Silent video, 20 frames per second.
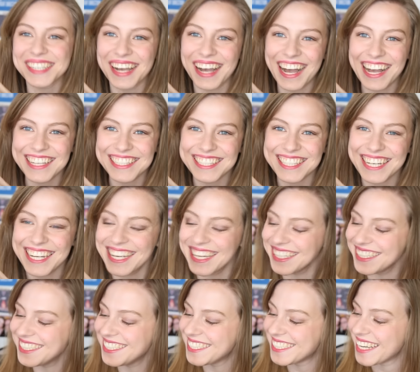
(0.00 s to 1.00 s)

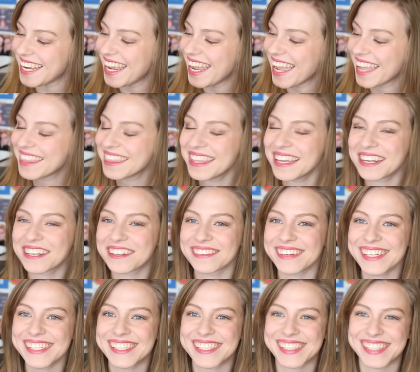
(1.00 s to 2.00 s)
sausage. And the
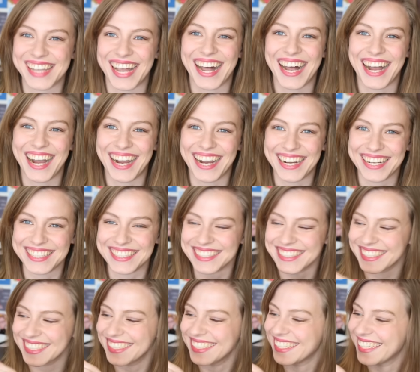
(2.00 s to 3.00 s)

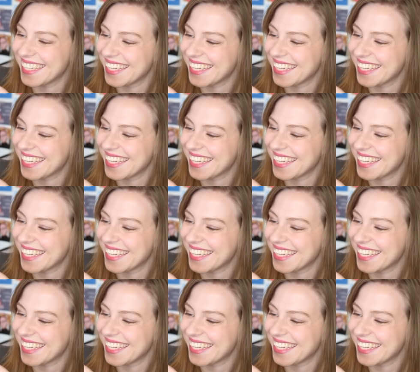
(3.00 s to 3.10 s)
croissant!